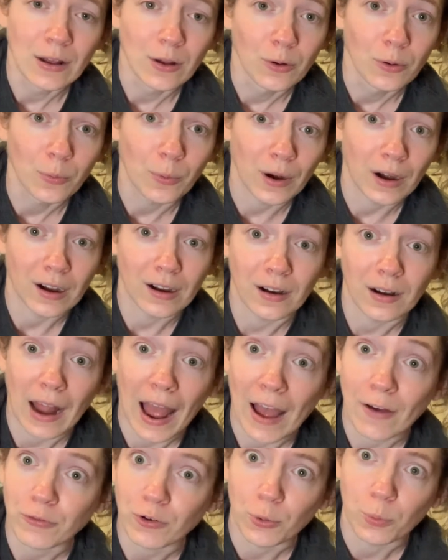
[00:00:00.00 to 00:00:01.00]
where
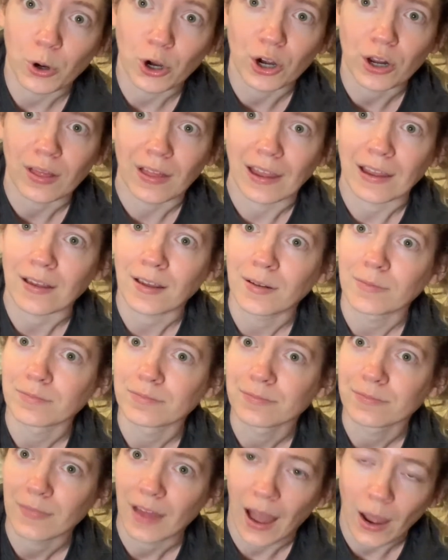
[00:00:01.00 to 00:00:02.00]
after work, like
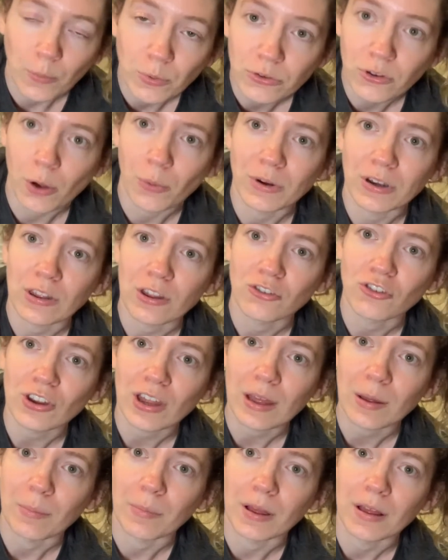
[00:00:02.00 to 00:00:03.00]
I was going to the
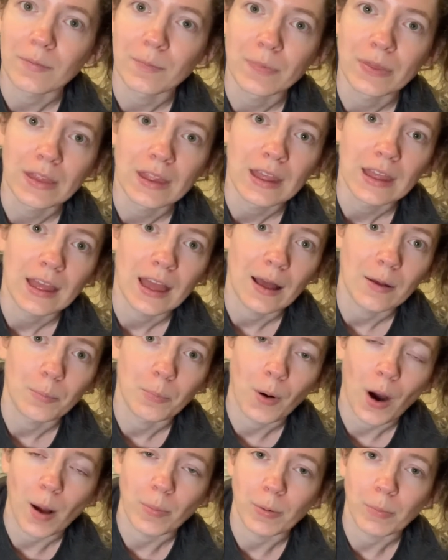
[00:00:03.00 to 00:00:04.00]
gym
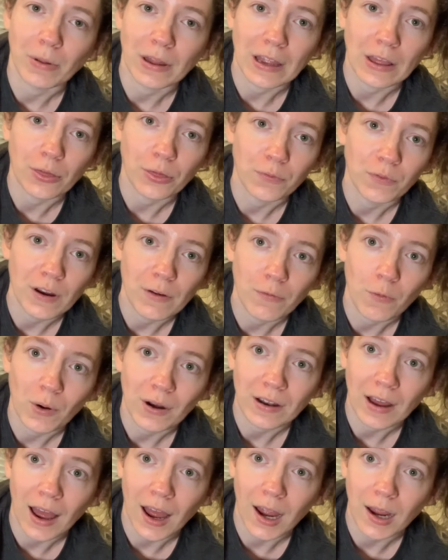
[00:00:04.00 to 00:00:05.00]
probably 3-4
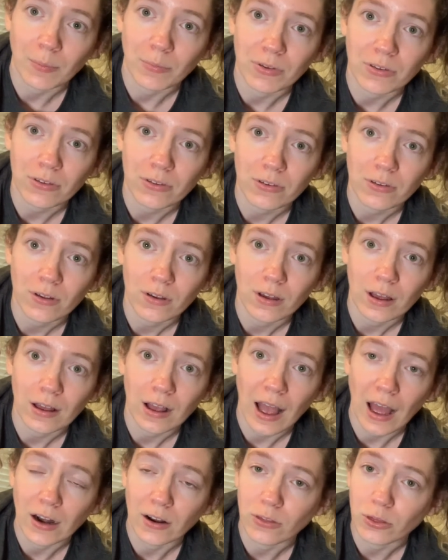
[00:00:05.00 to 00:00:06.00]
times
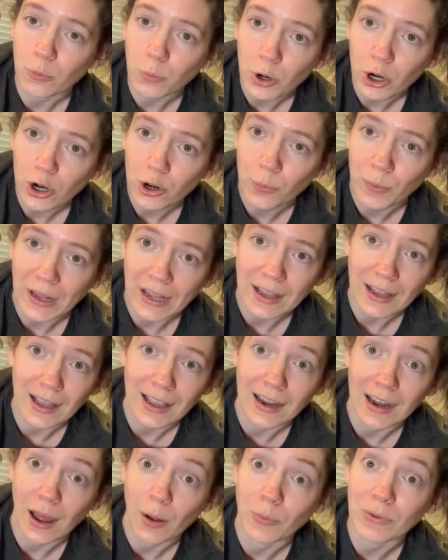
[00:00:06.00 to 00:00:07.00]
out of the work week,
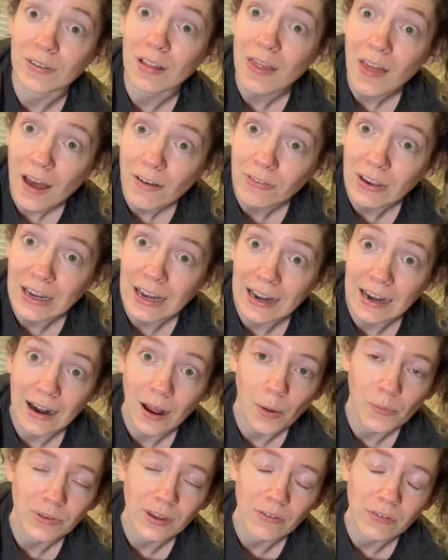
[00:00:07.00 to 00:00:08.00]
and I was loving it, and I
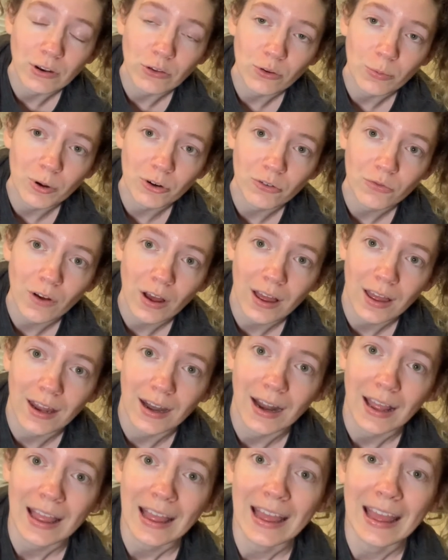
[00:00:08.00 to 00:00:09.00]
was having so much fun.
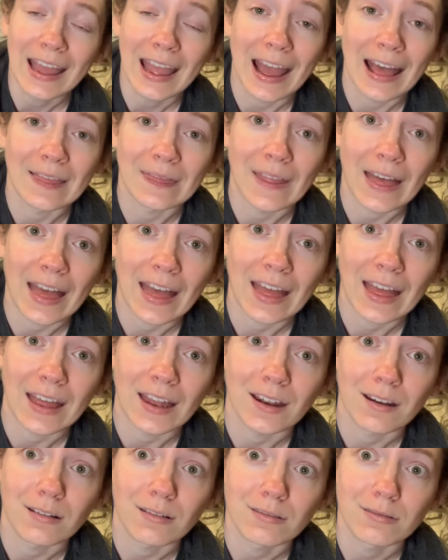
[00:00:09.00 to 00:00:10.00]
And
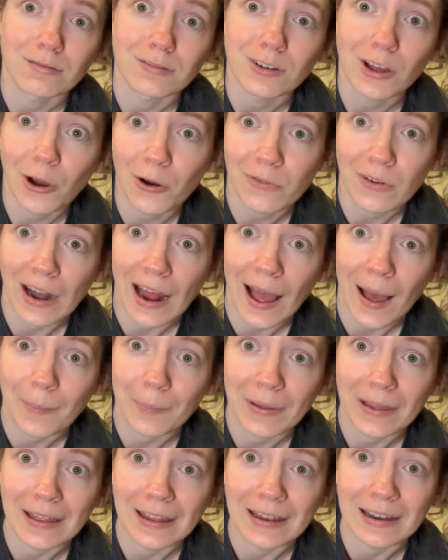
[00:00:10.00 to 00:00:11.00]
then COVID
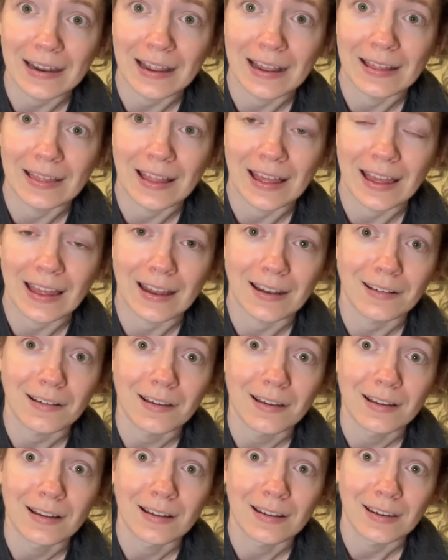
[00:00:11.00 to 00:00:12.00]
happened, and then
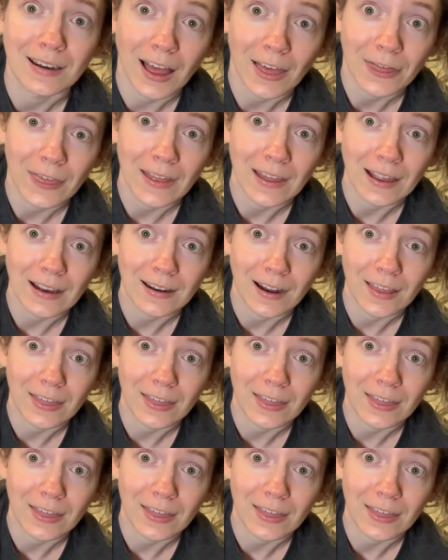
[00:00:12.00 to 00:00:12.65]
nothing,